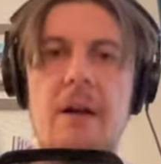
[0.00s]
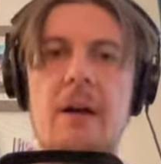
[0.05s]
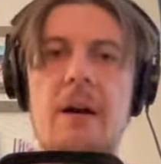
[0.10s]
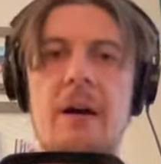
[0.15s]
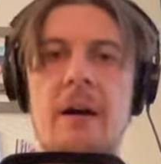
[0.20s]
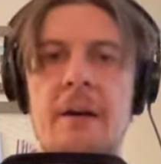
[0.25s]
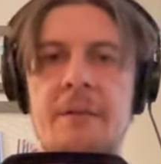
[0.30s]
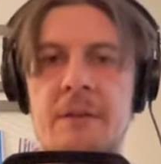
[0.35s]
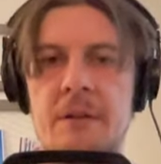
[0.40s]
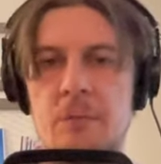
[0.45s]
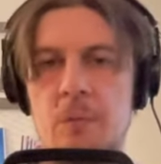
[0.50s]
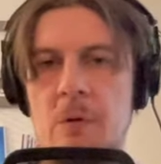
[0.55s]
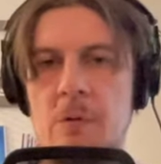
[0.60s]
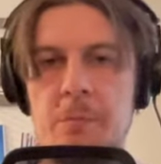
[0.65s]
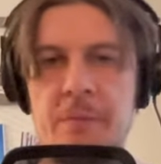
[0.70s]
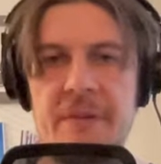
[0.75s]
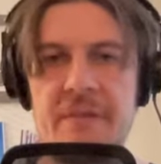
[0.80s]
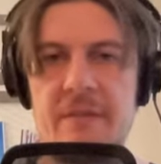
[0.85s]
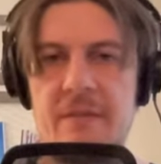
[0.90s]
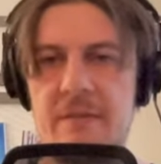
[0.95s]
and it will
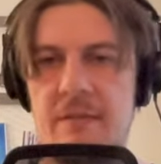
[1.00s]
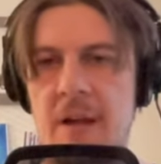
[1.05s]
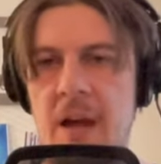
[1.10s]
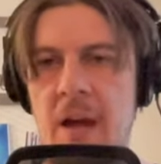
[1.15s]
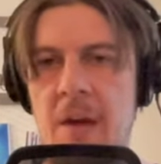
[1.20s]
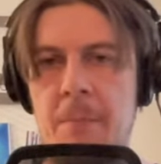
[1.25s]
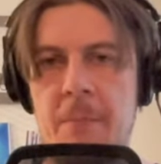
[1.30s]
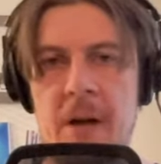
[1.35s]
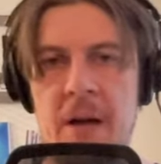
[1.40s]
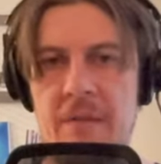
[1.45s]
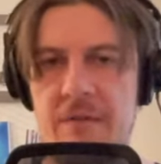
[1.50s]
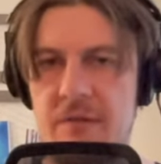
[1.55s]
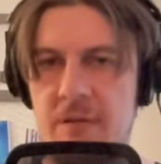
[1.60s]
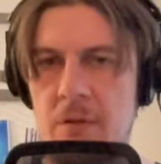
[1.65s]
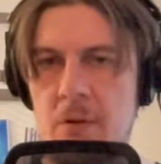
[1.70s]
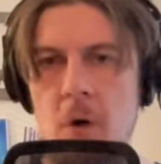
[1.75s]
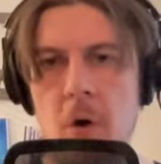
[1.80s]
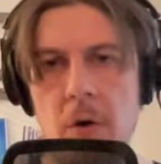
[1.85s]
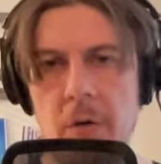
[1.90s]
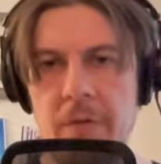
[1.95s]
be the same as
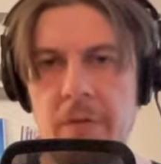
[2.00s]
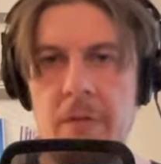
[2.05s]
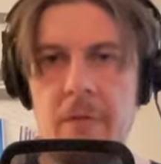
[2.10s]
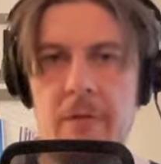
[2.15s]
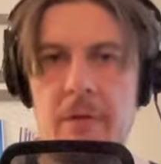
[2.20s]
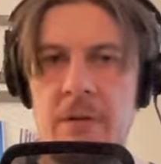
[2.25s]
long.